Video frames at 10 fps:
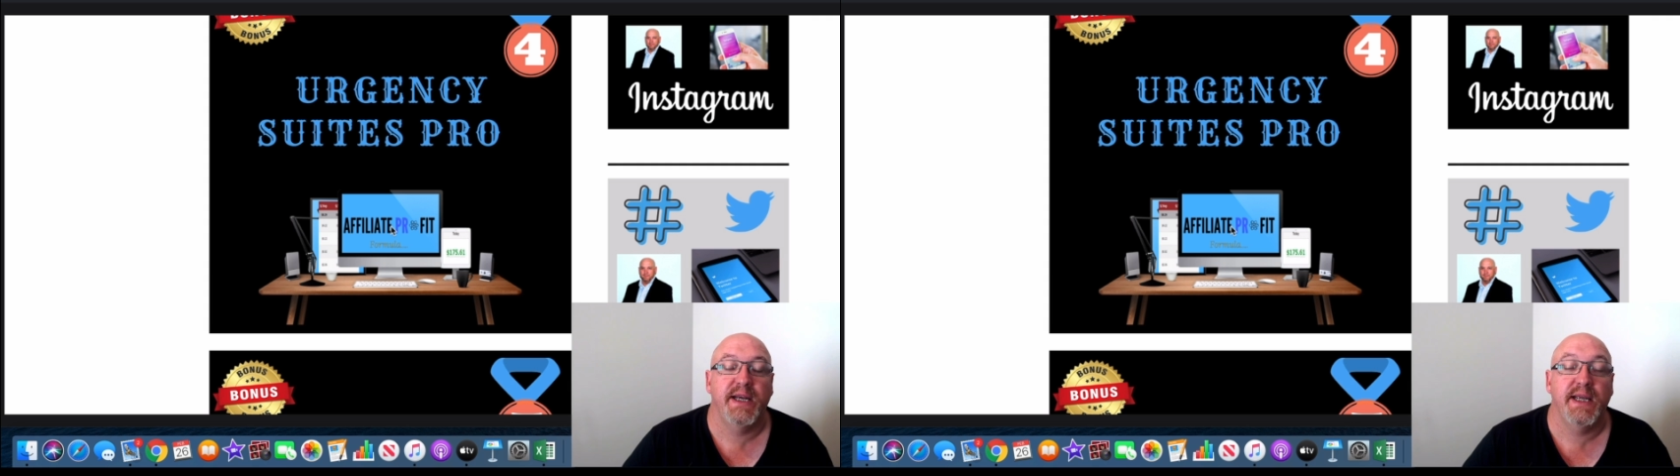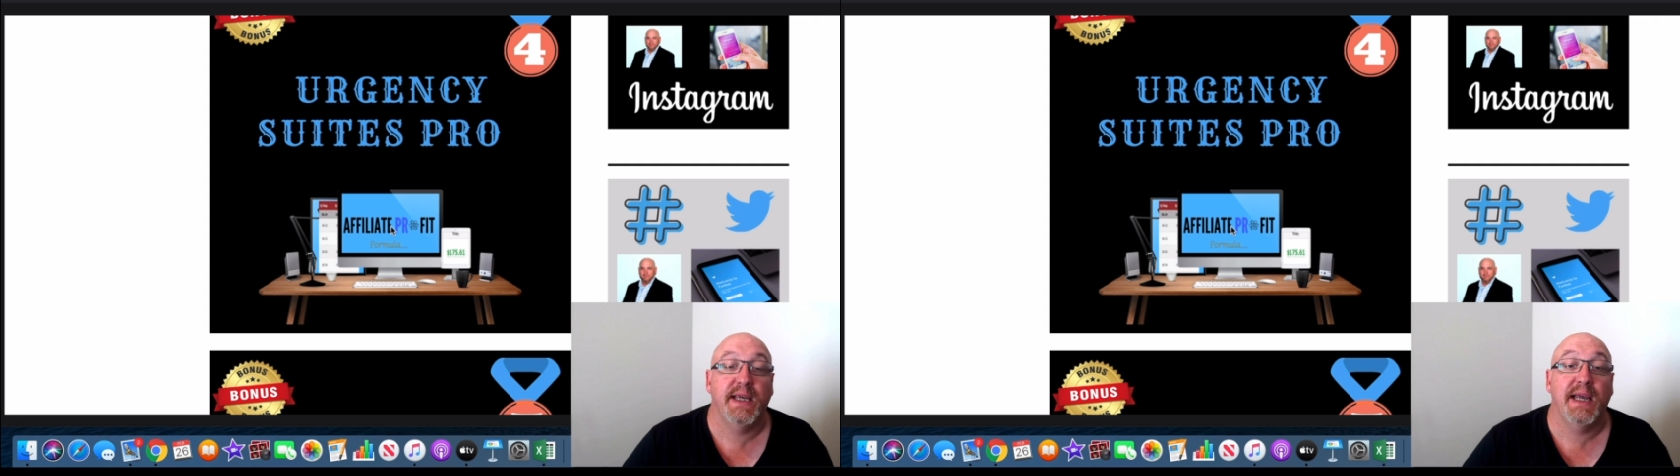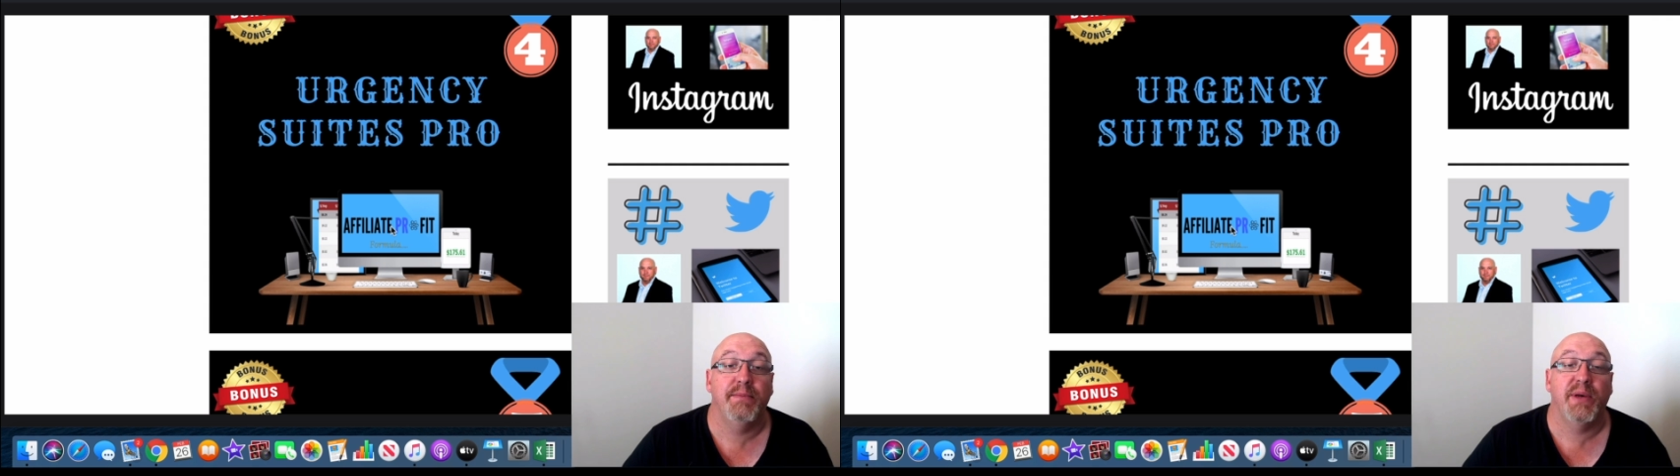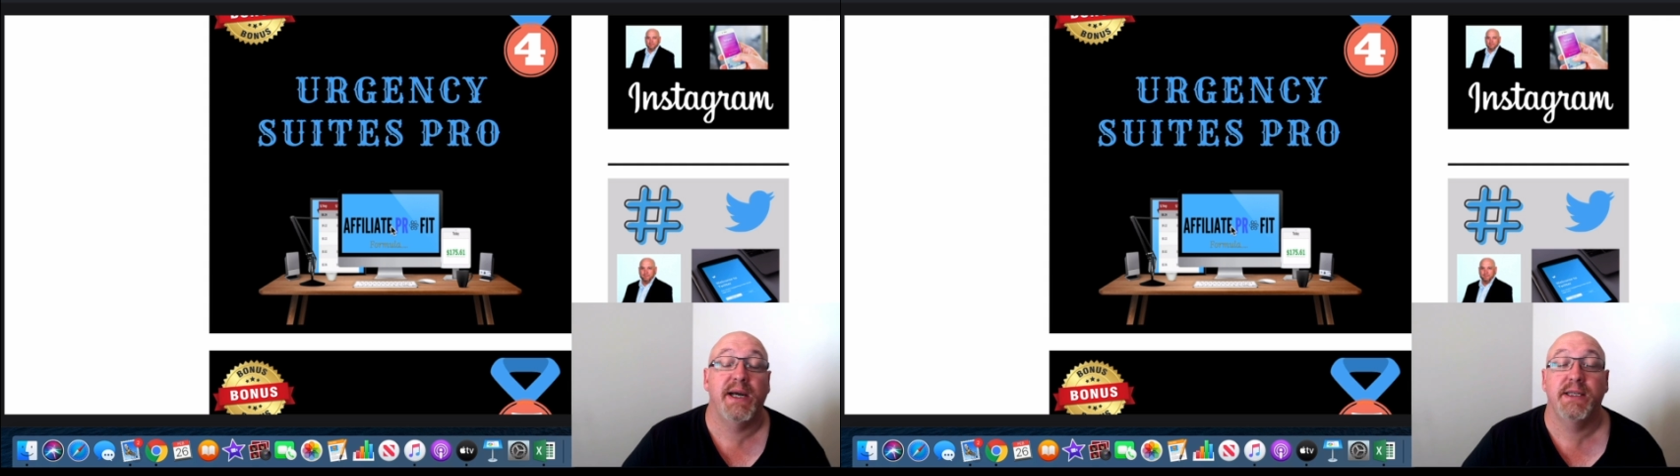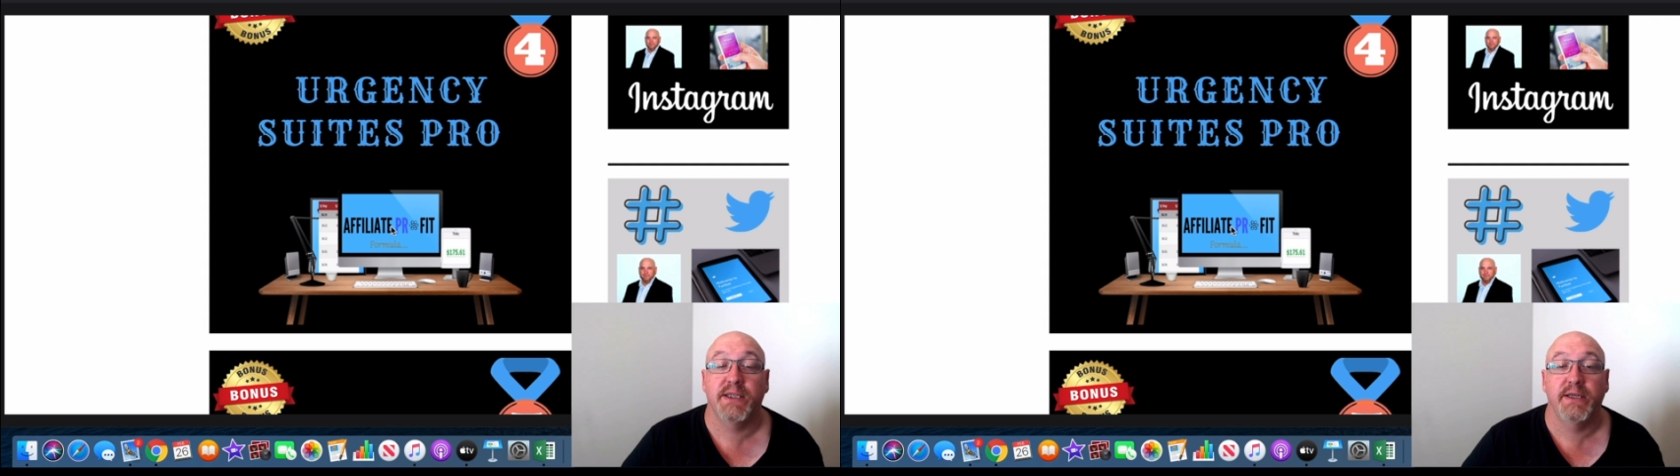any
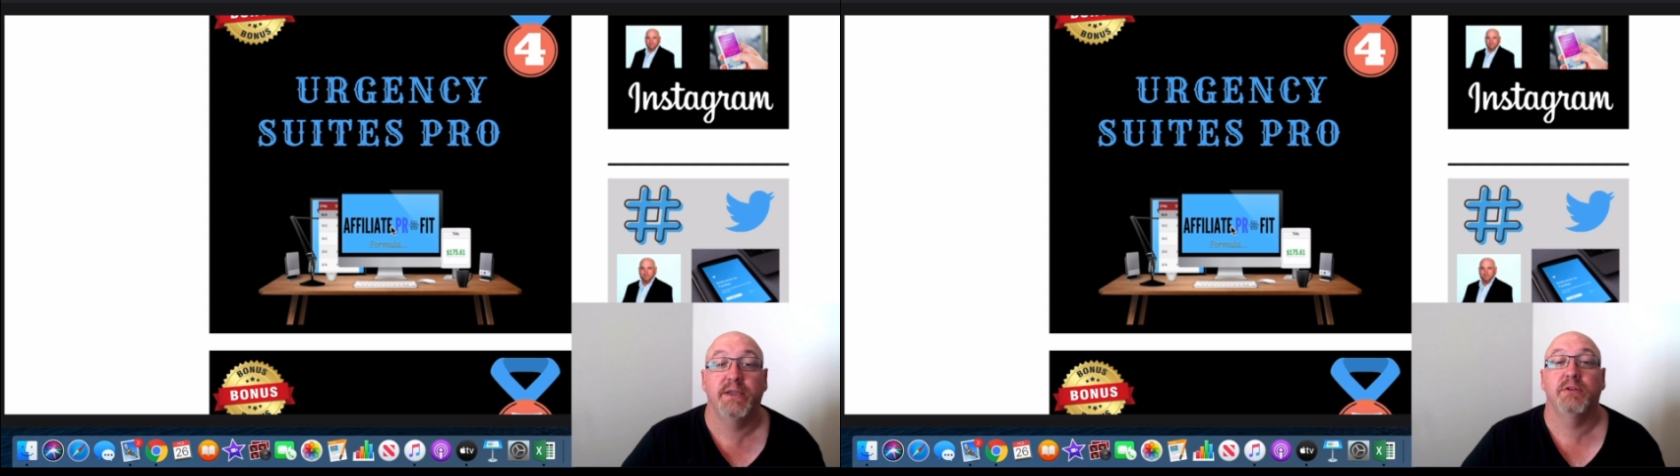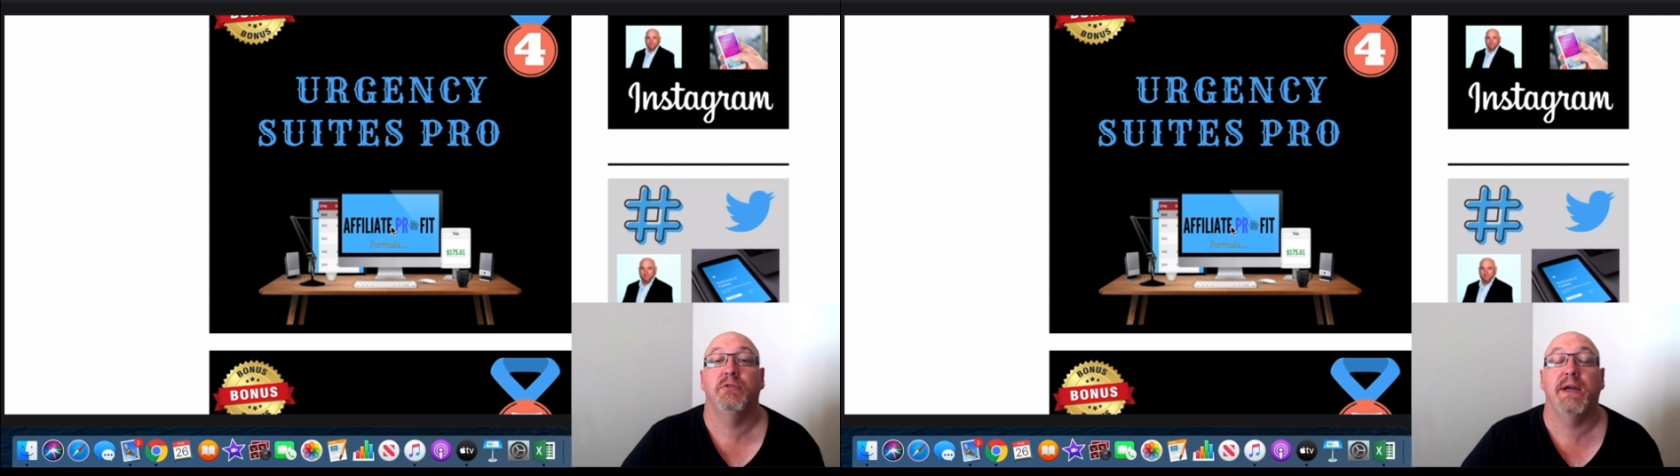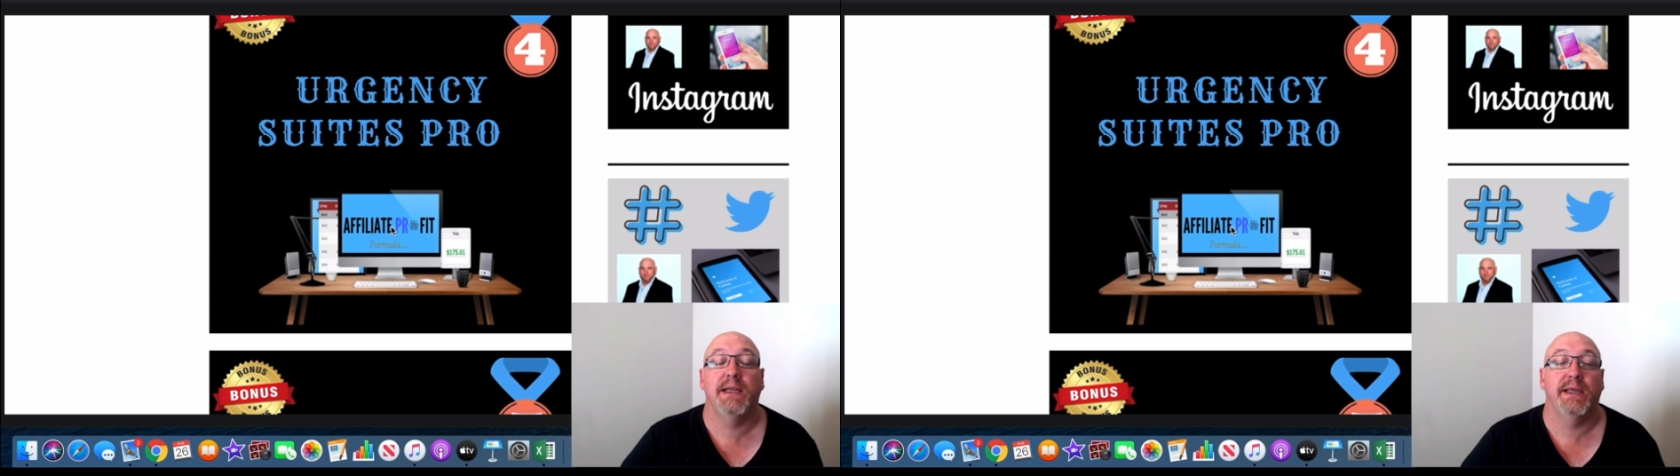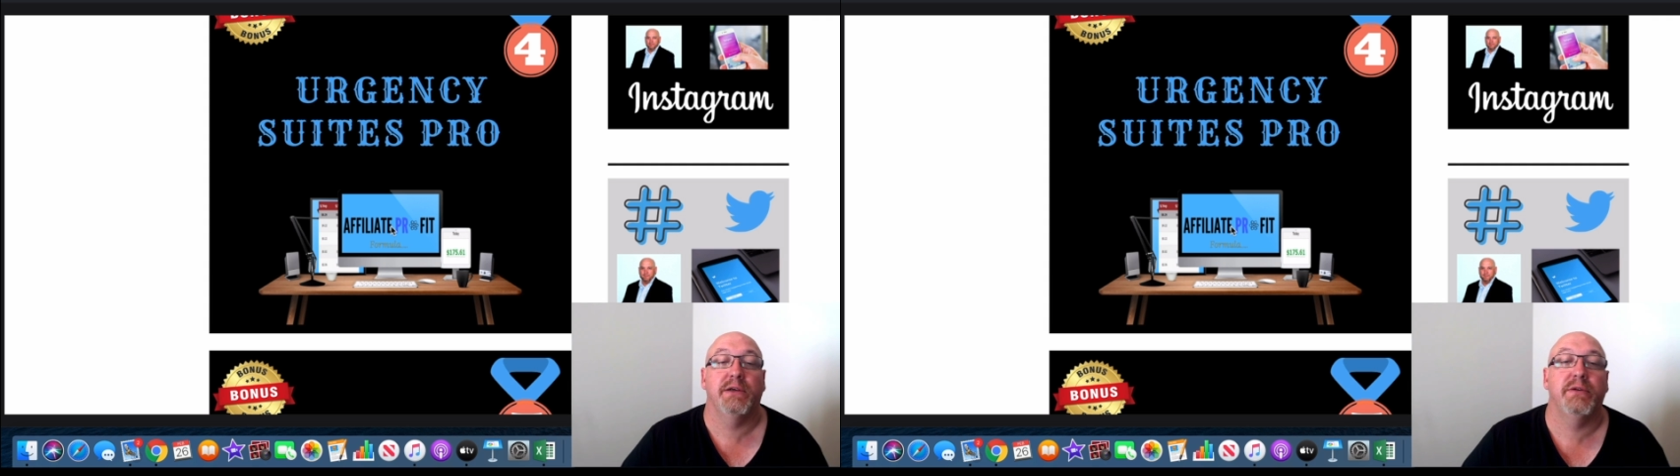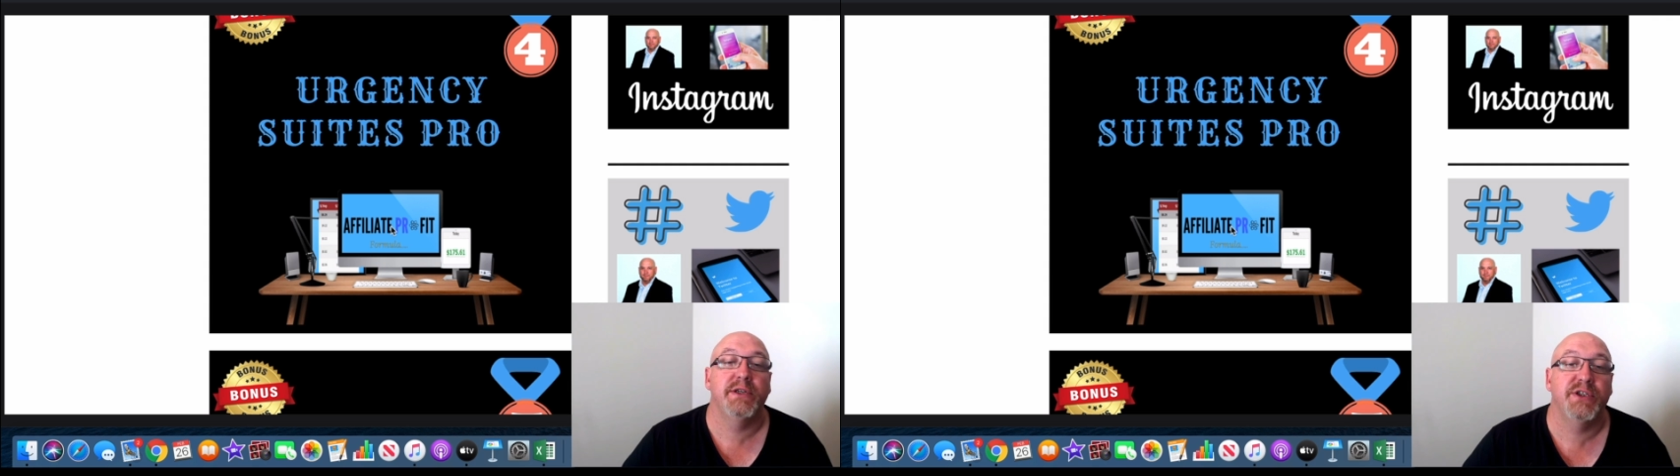campaign is gonna greatly
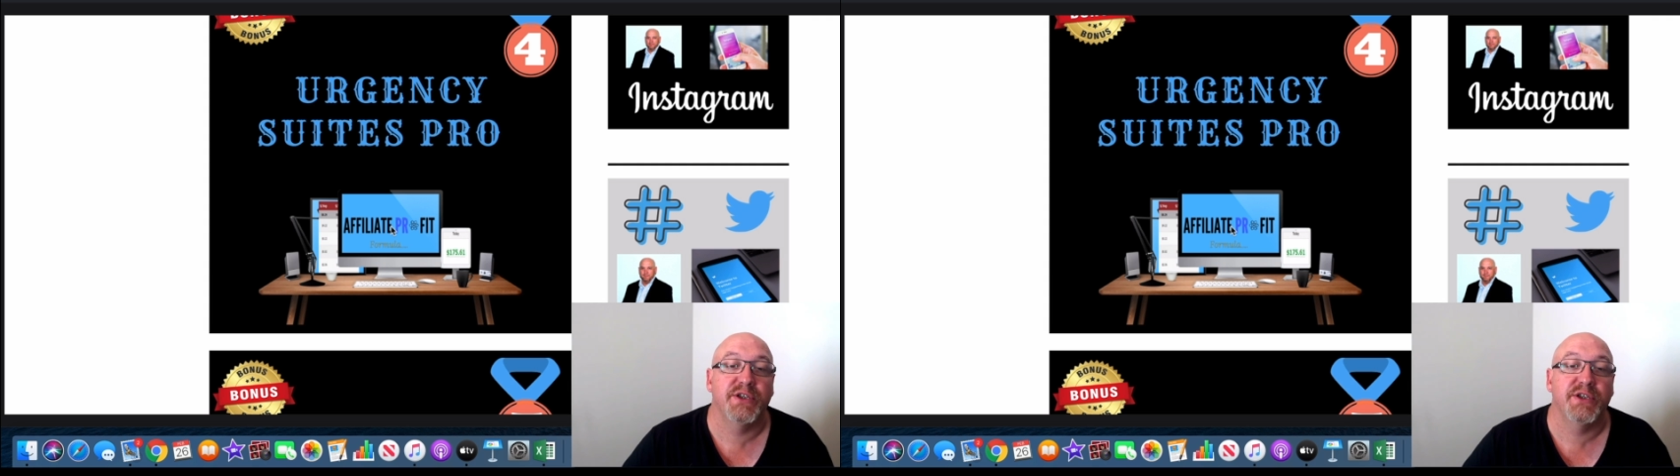increase